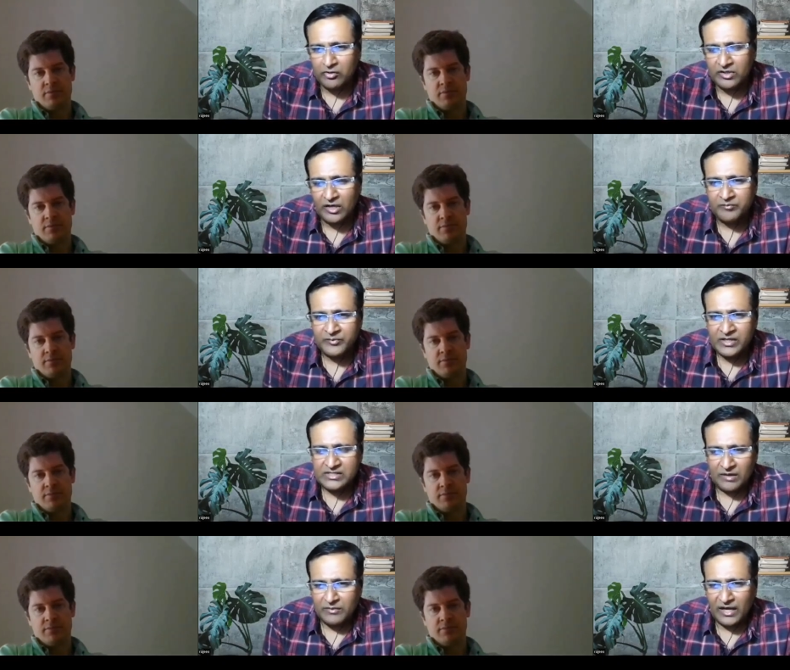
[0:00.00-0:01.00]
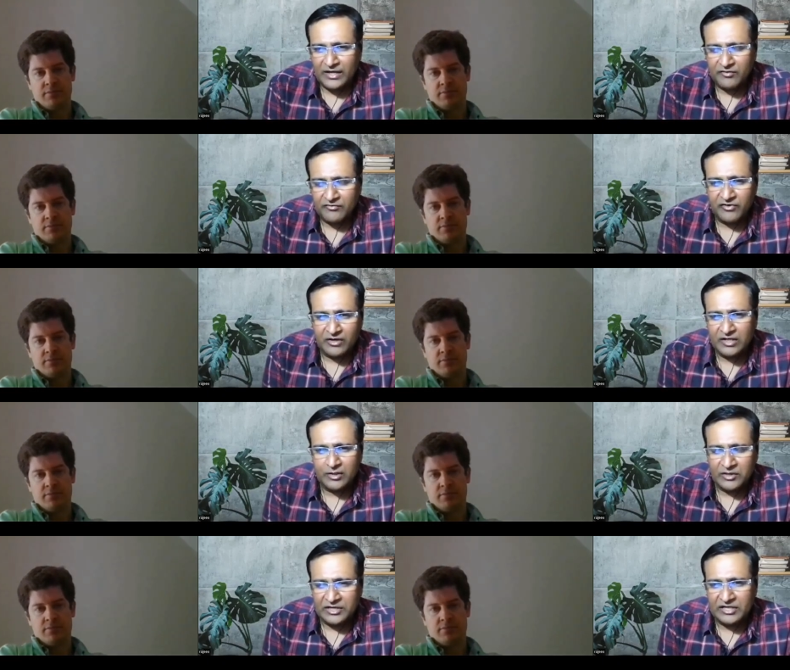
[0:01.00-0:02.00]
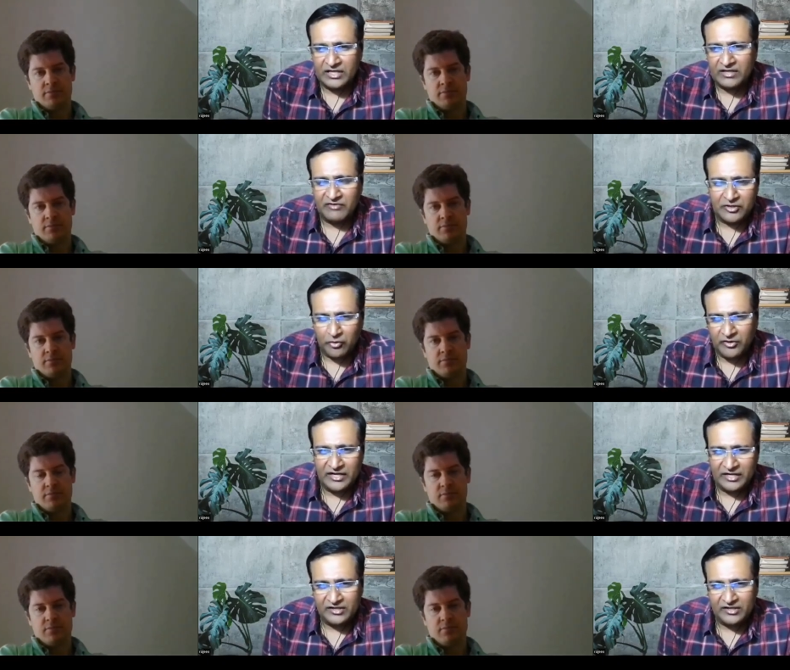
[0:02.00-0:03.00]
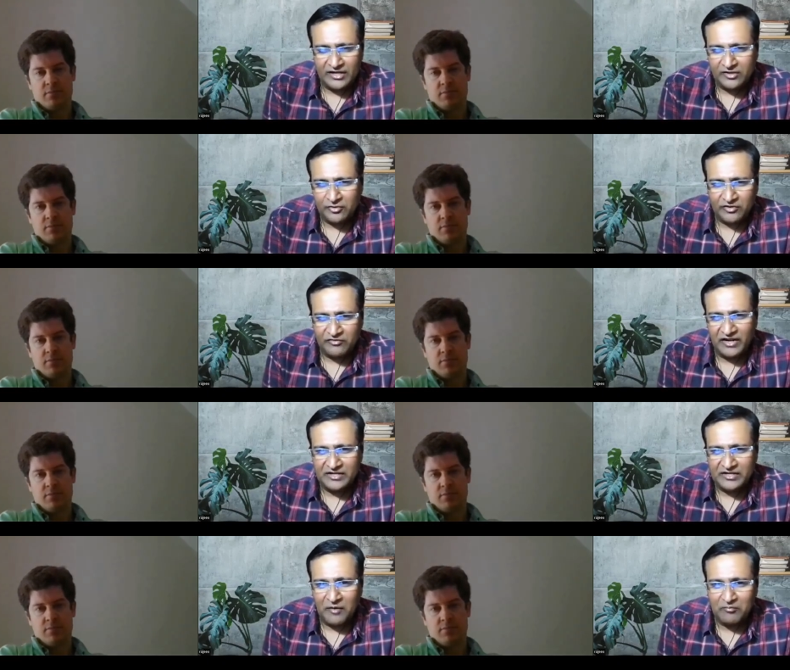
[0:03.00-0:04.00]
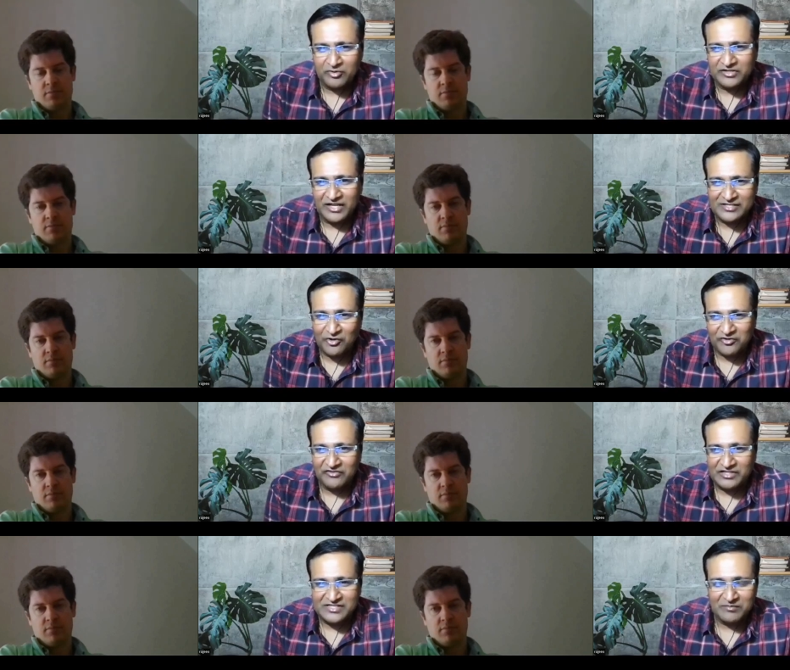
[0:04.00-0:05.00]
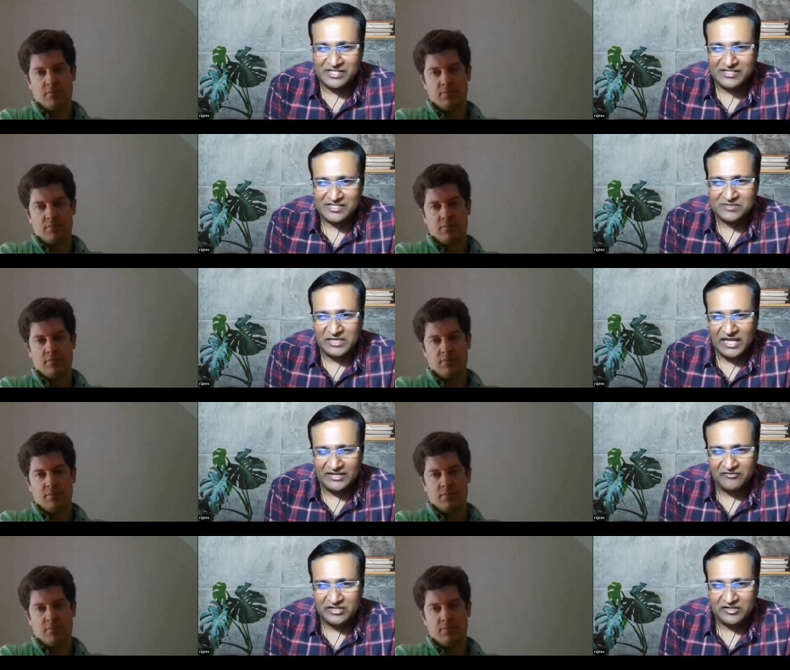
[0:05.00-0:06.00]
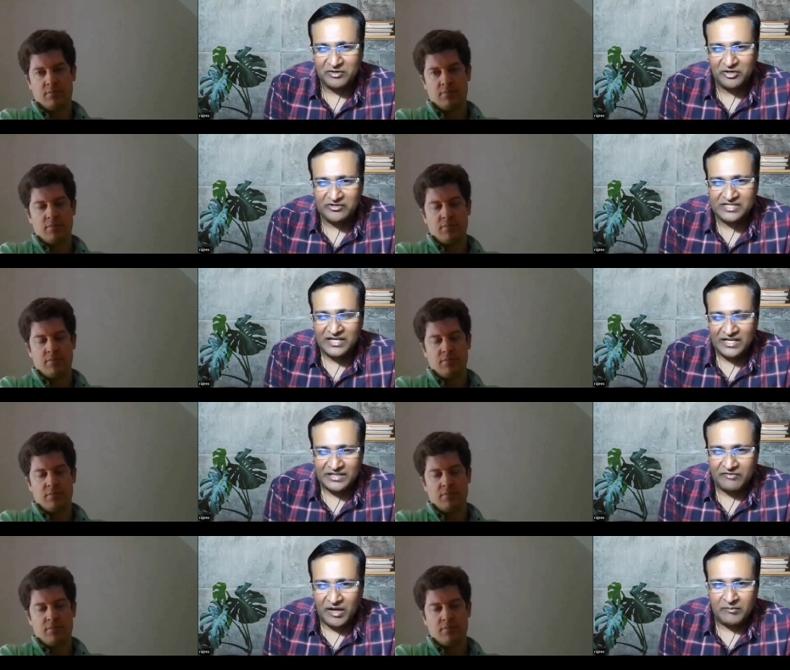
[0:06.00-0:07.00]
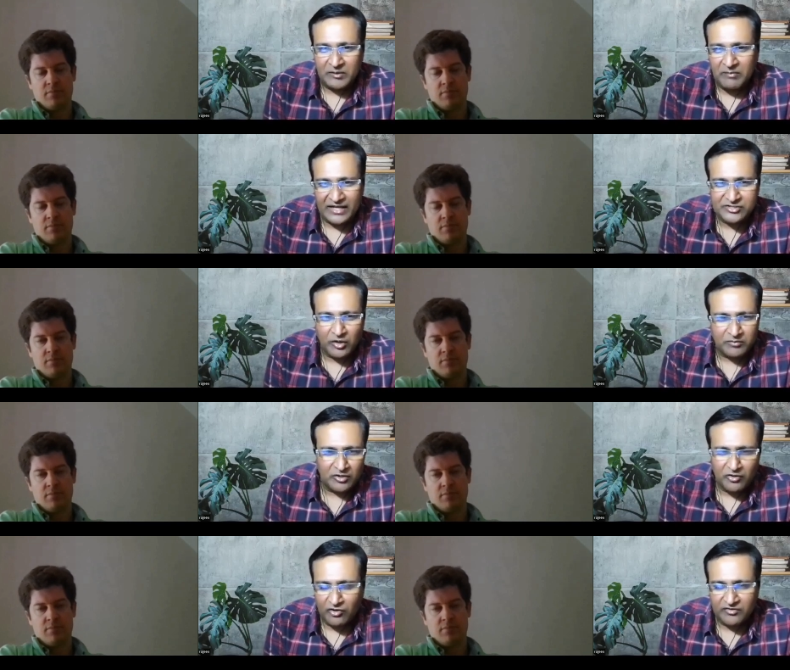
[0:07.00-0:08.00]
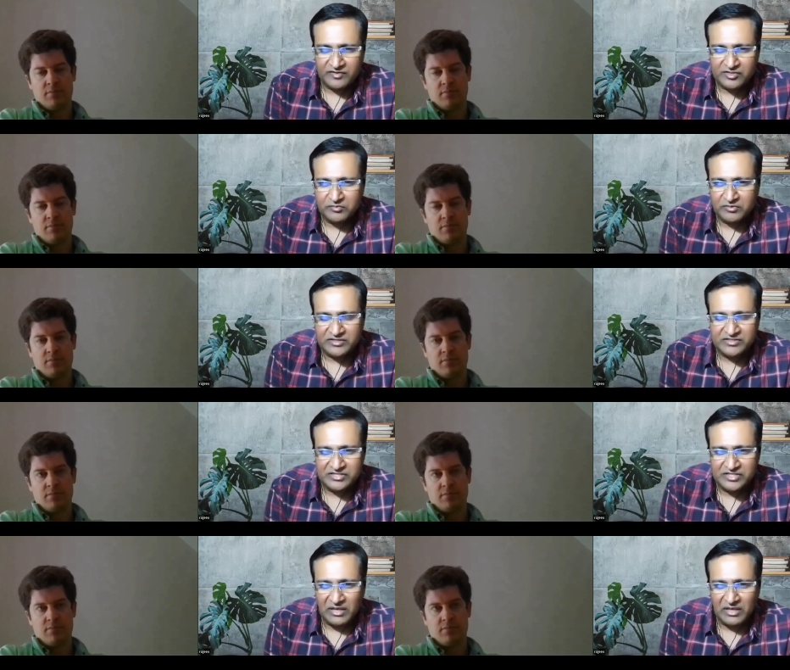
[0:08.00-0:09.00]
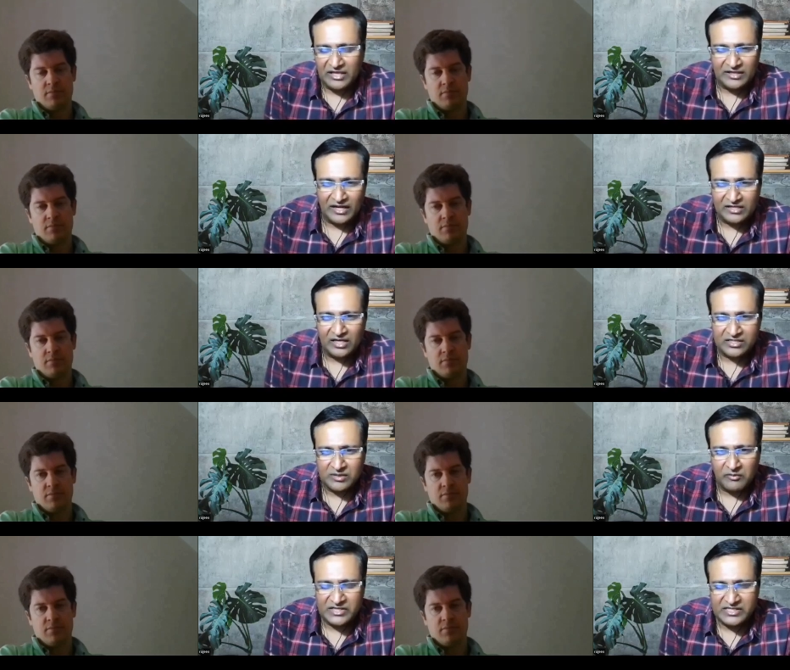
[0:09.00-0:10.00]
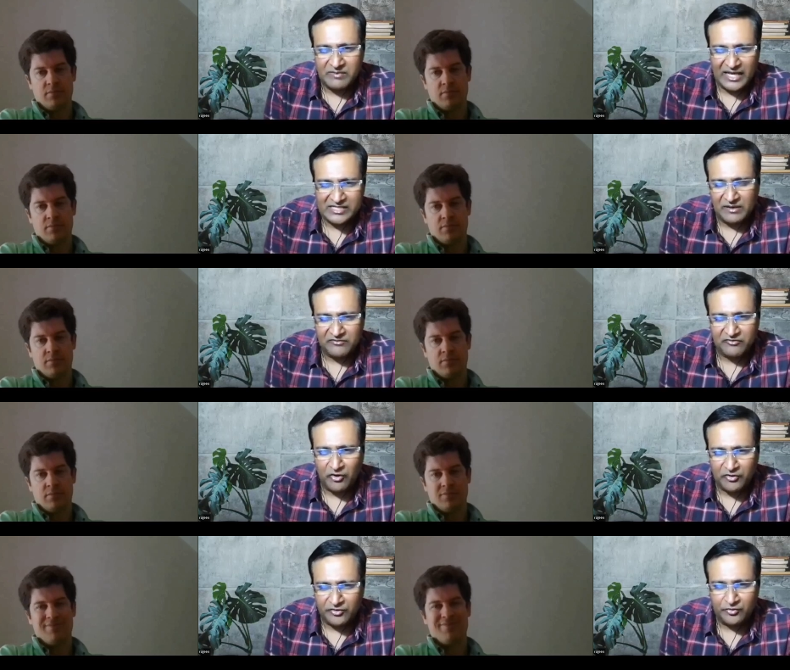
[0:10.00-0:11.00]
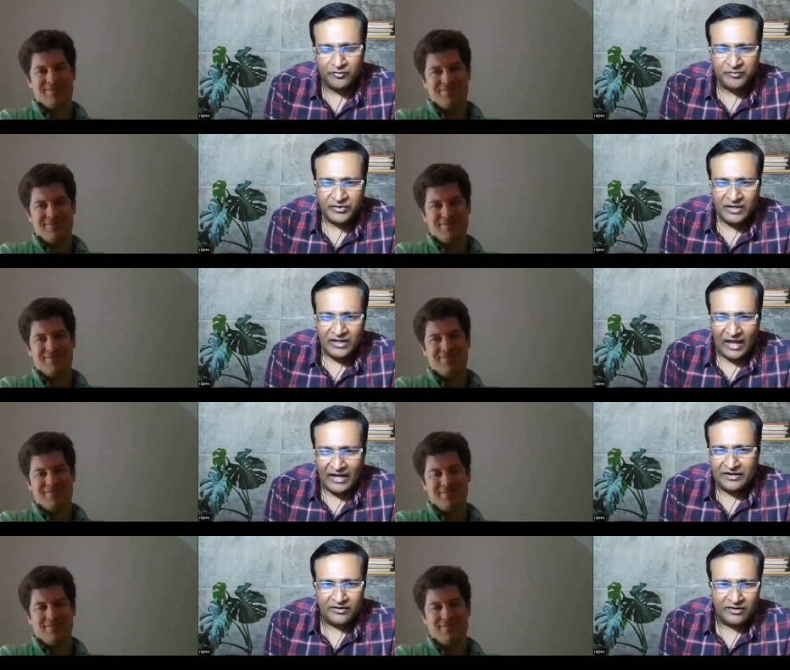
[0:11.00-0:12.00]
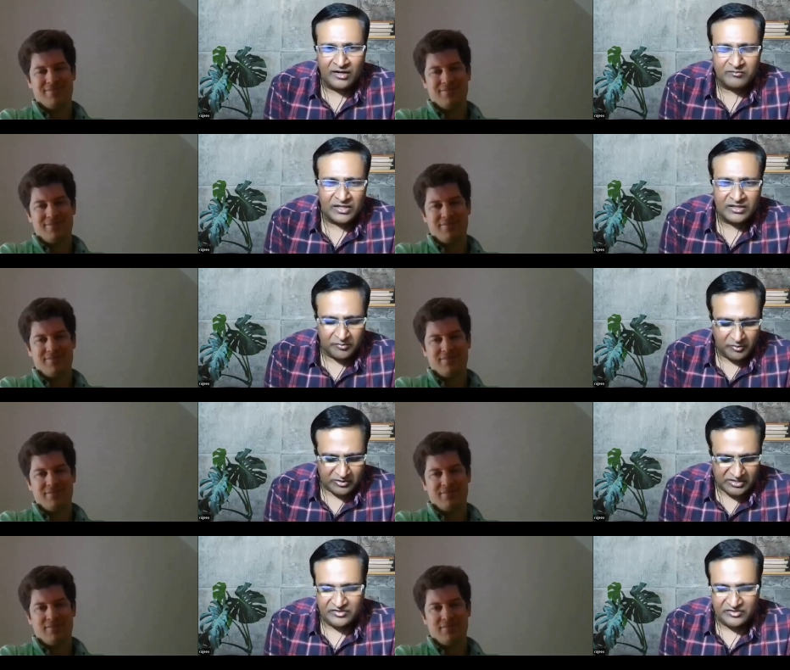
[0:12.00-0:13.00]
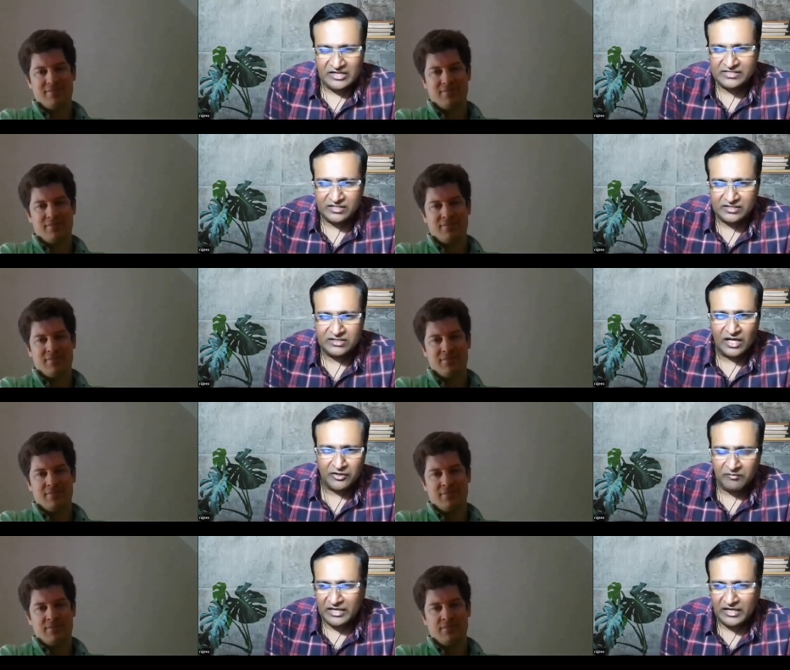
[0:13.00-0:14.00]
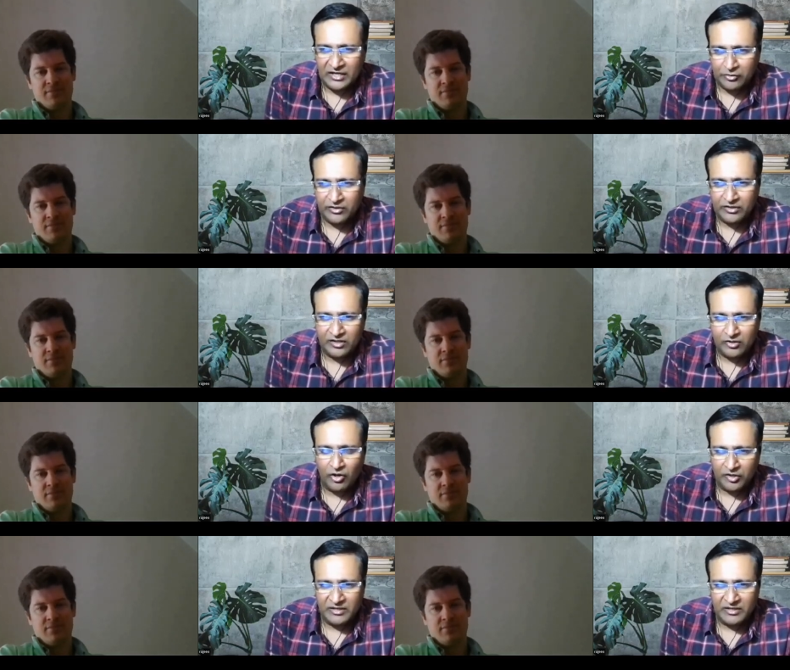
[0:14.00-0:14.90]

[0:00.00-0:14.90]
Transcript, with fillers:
Speaker 1: brought out uh, some kind of uh, liquidity event already, right? You know, the Fed uh, put has sort of, in some senses, been activated because they've come and backstopped a lot of the stupid decision making that uh, some of these banks might have gone through and in um, in the process released a ton of money into the